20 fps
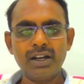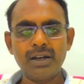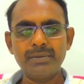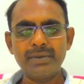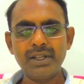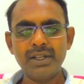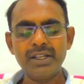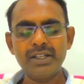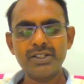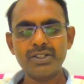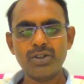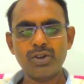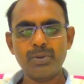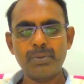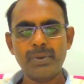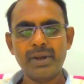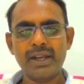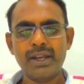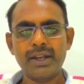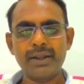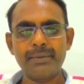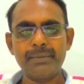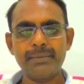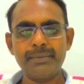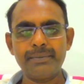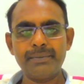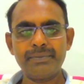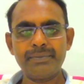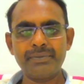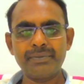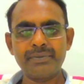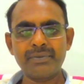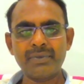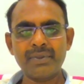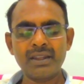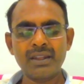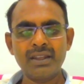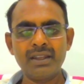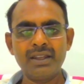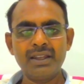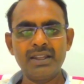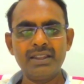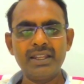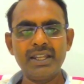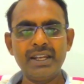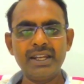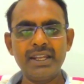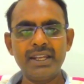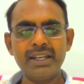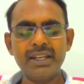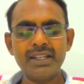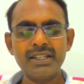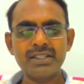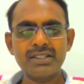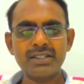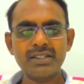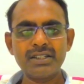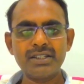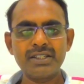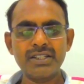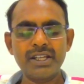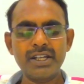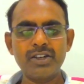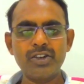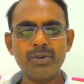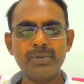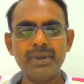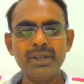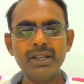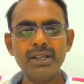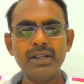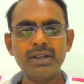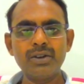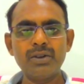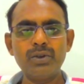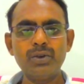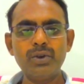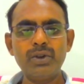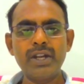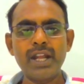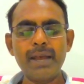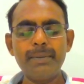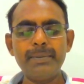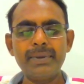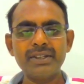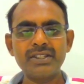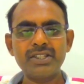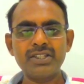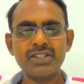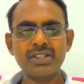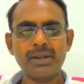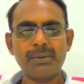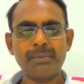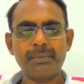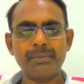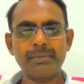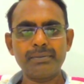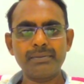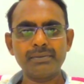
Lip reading: of the instrument. Then it is said to be good damping system.